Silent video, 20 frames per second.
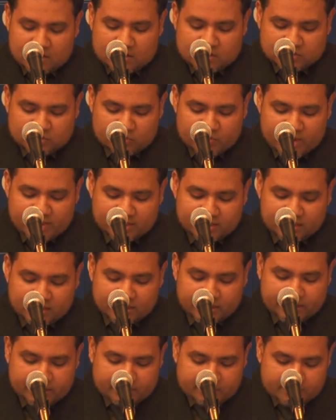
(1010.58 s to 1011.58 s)
So
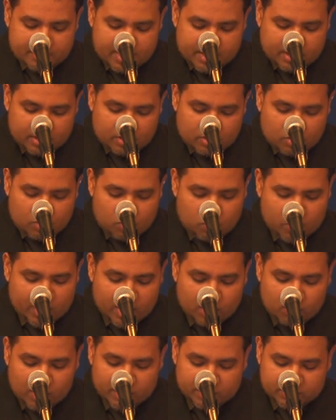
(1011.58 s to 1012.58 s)
basically, what I
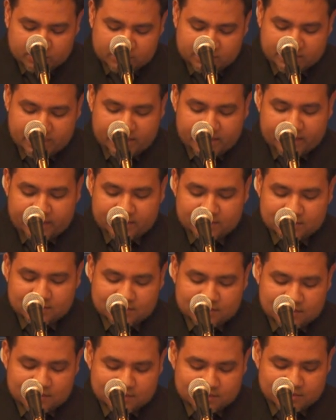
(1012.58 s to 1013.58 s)
want to say is
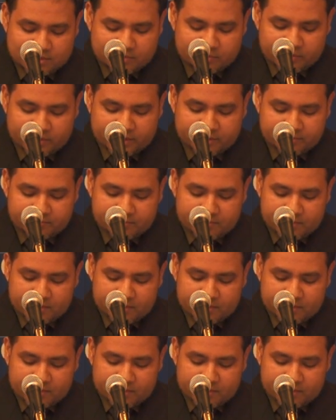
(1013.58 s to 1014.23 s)
simply,